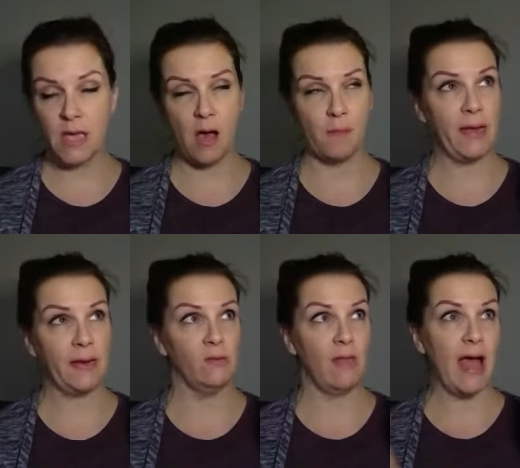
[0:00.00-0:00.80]
I
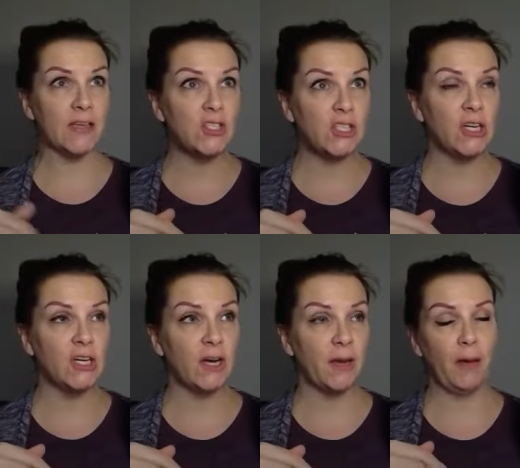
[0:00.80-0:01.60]
know last
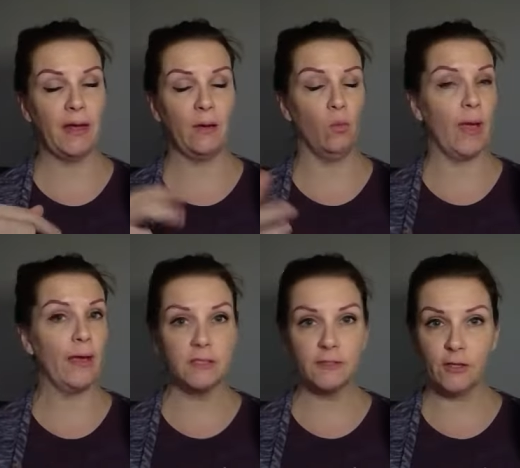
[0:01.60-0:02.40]
year I bought a
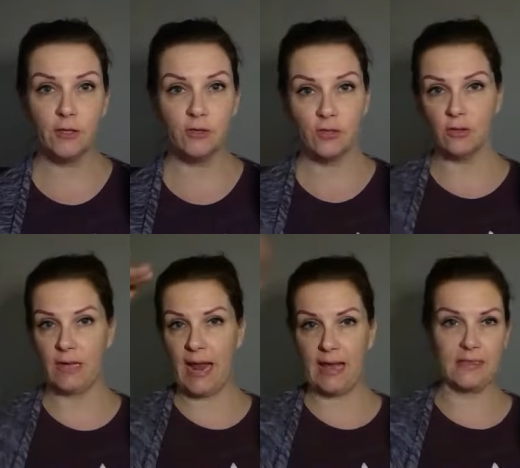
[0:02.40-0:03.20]
whale diffuser
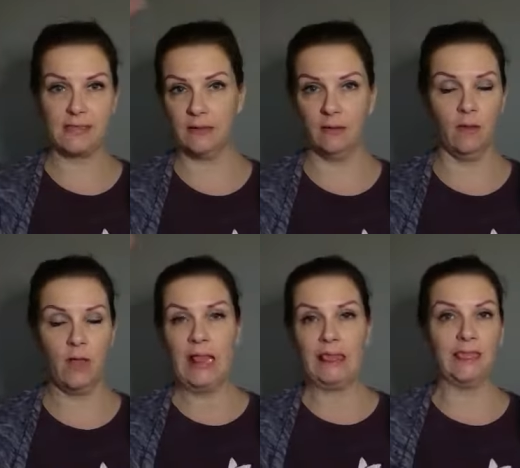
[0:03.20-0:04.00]
that had this little
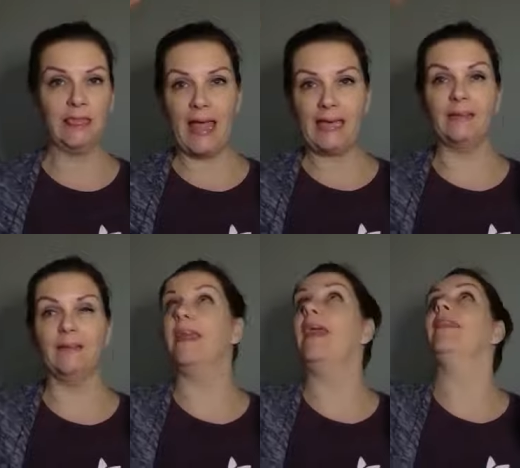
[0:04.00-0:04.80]
light
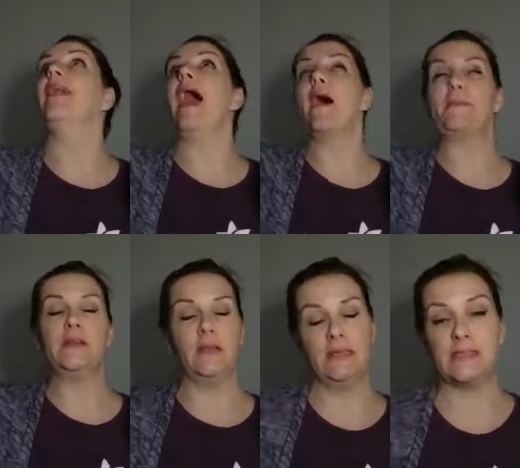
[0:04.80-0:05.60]
thing that happened
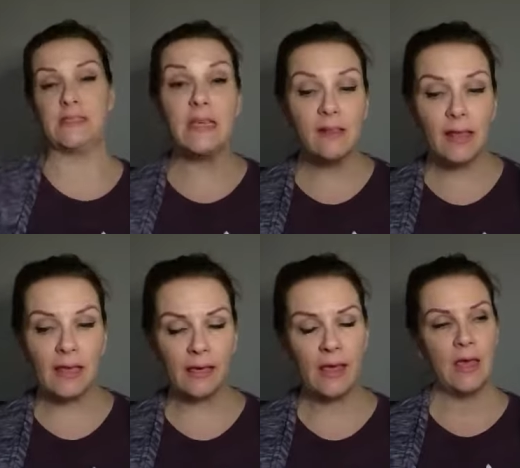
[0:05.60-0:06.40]
on the
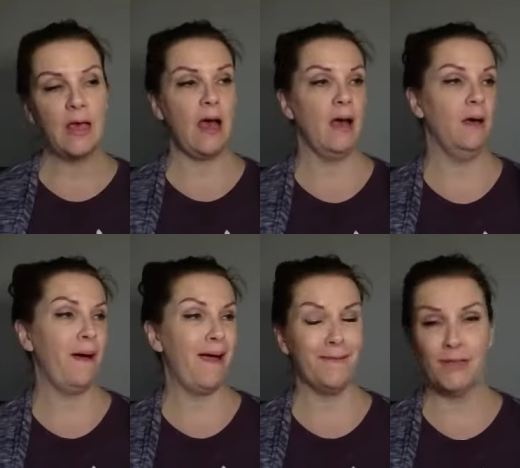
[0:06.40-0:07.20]
ceiling.
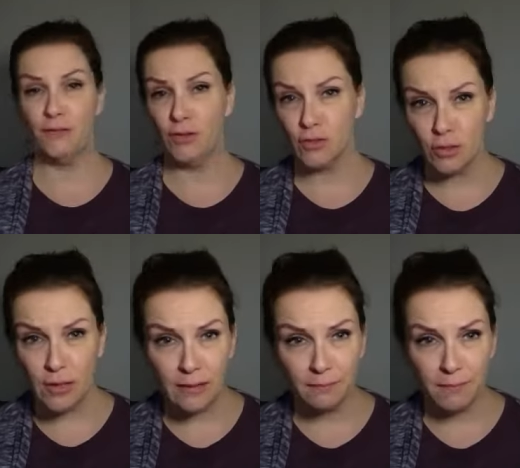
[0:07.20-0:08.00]
I have a diffuser
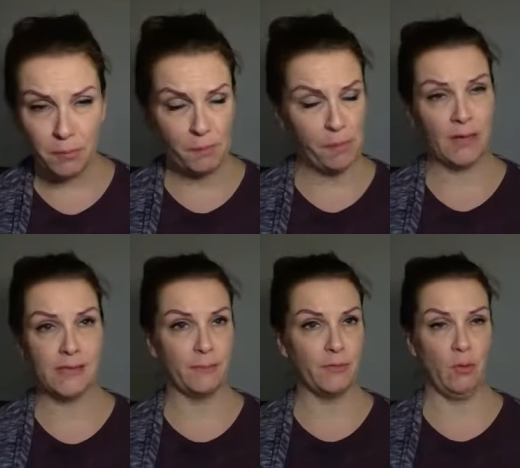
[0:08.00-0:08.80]
that plugs
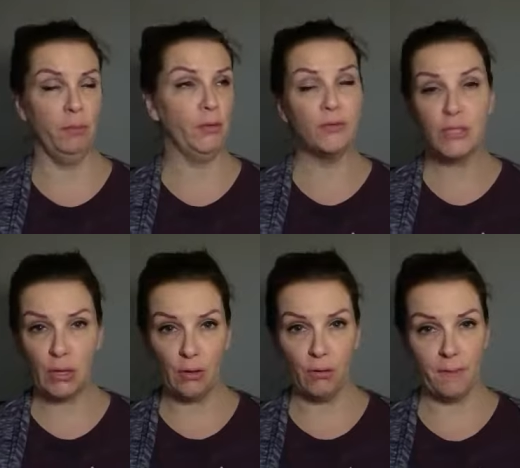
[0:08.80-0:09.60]
up to a
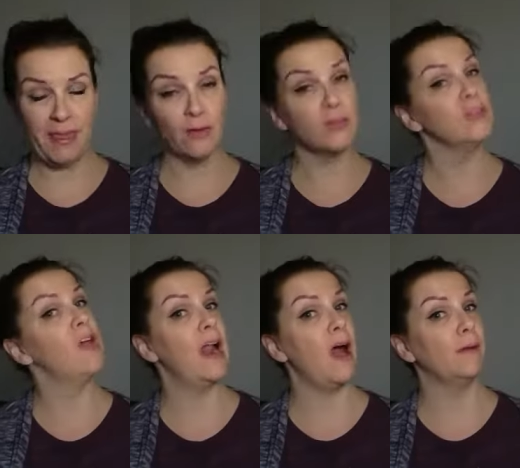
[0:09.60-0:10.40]
Bluetooth. I mean, there's a
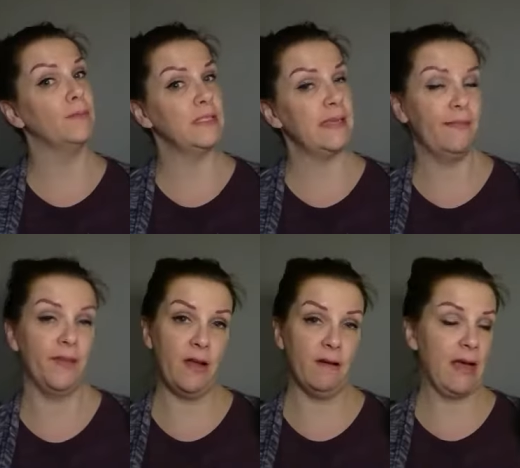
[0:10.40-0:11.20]
lot of options out
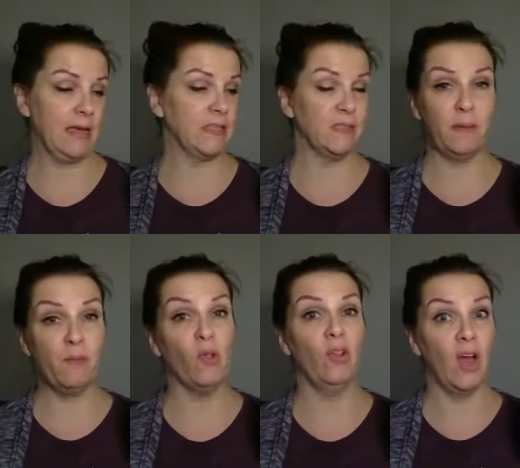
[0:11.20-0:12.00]
there now, guys, because
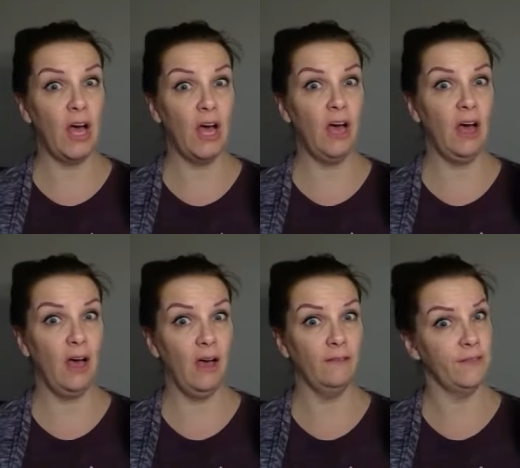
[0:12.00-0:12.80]
people
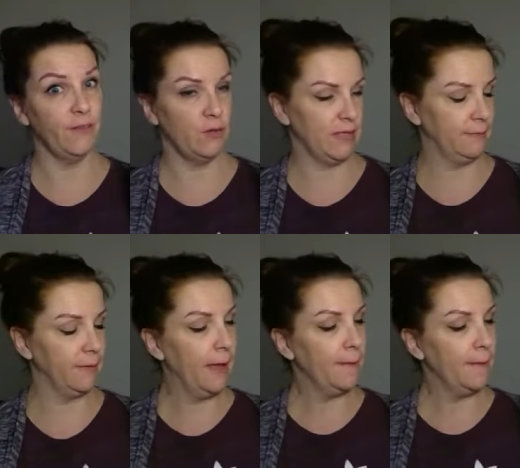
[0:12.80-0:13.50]
love diffusing.